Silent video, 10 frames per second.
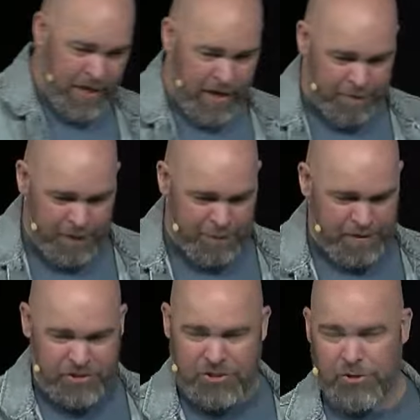Uh,
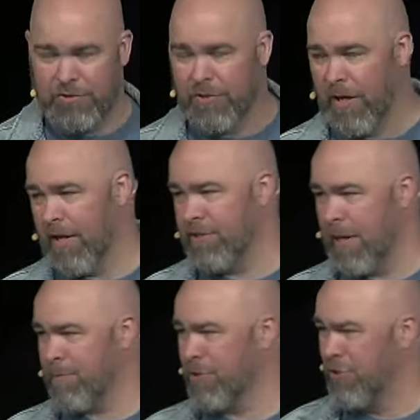Philippians ch- uh,
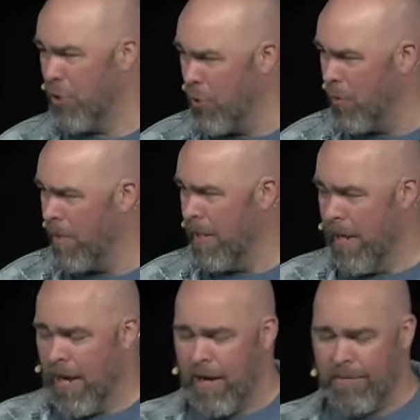chapter 2.
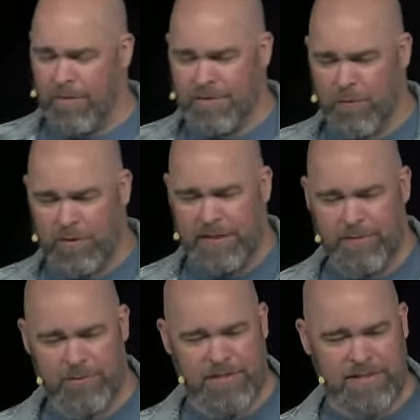Uh, verse 14
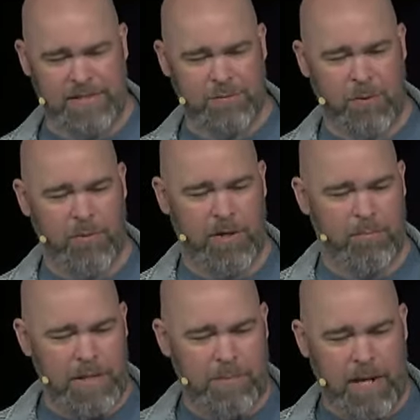through 16 is where we're going to be.